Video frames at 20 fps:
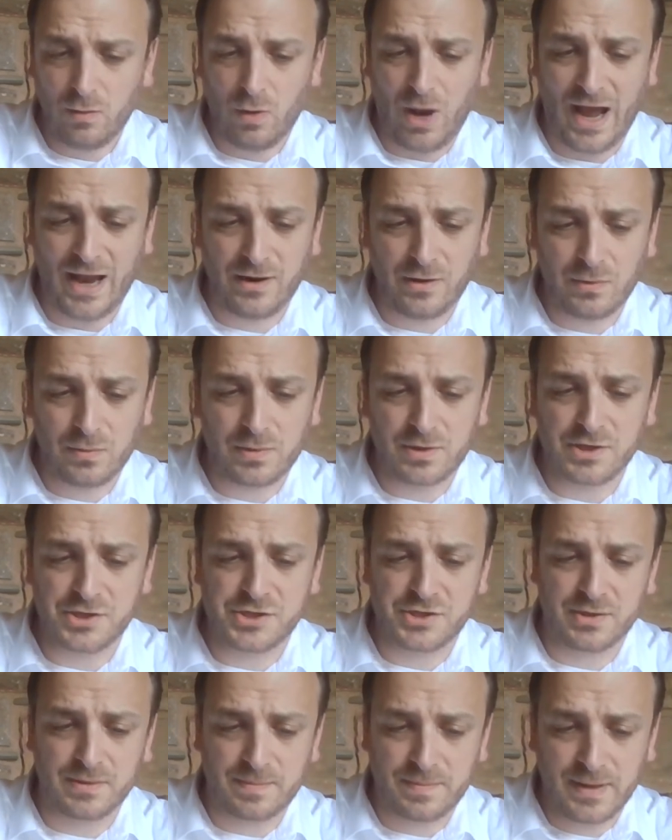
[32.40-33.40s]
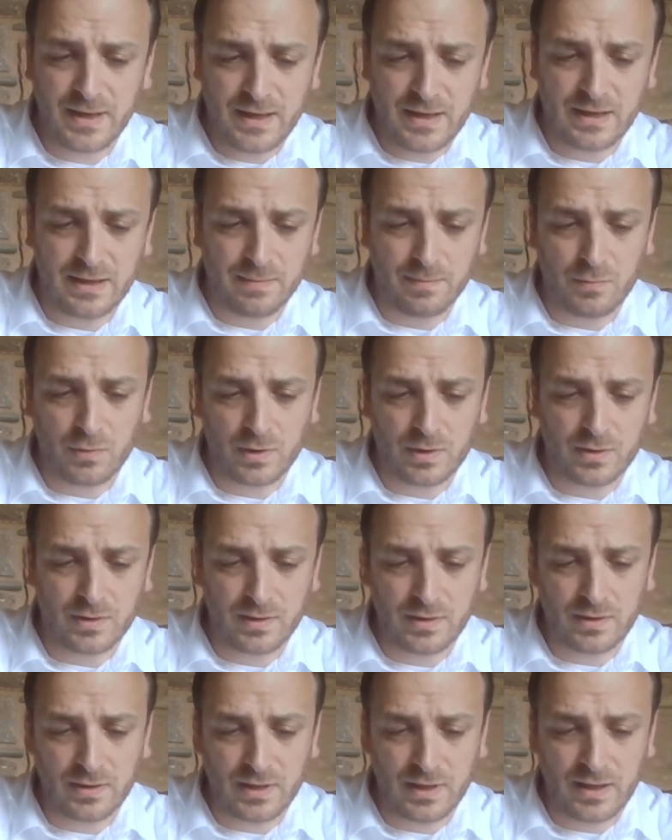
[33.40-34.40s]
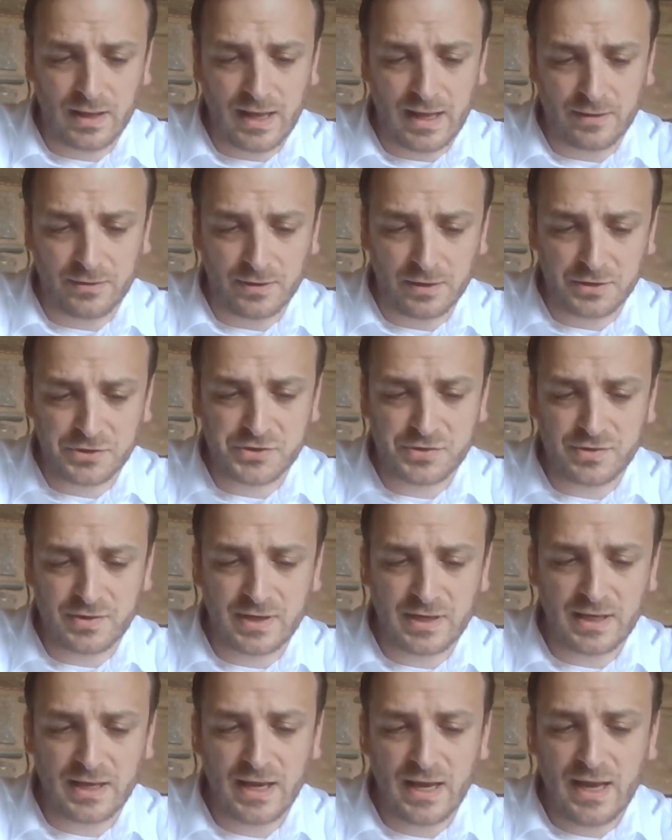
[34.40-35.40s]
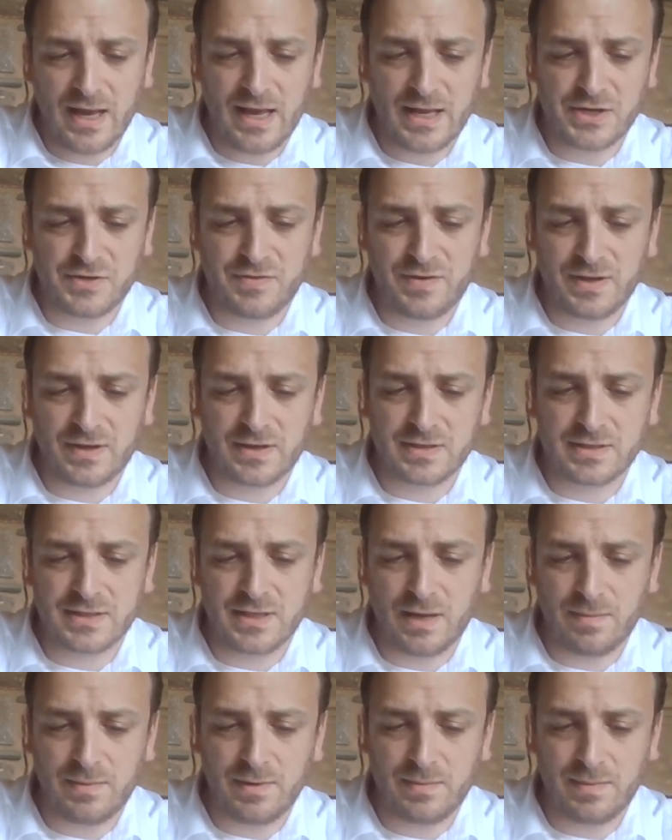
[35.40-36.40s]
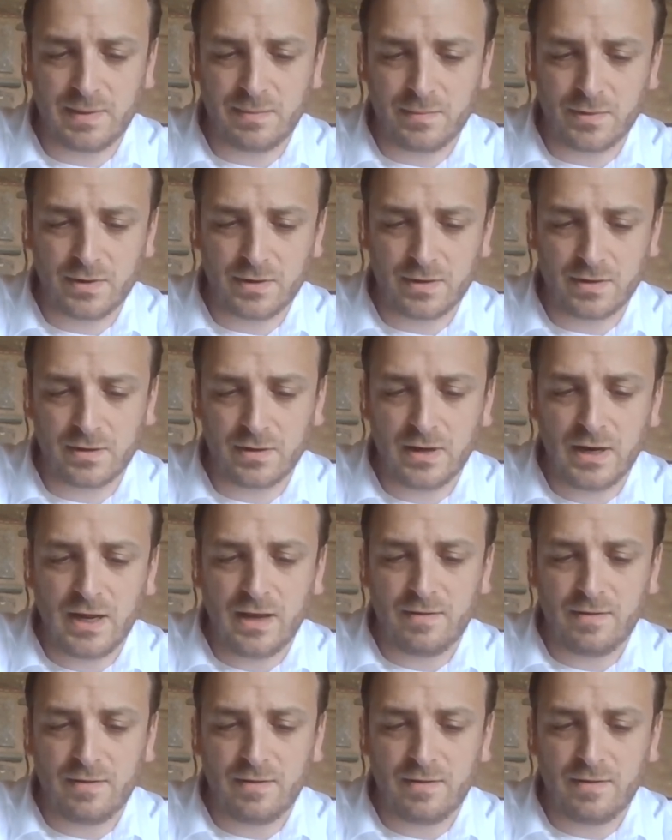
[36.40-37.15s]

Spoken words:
idol worship, immoral adultery, and Shvichas Damim, and murder,